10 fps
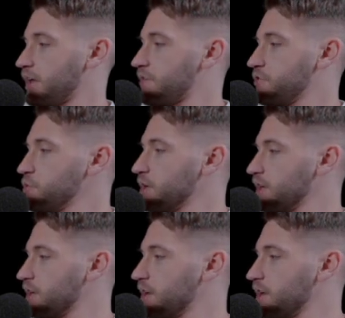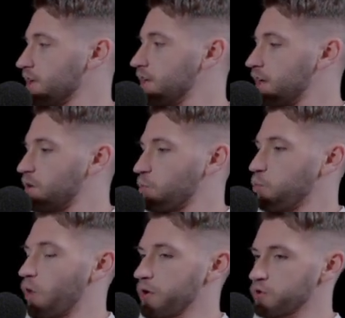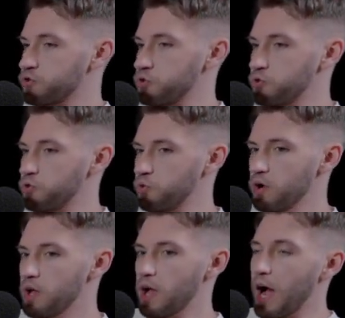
if you can get one or two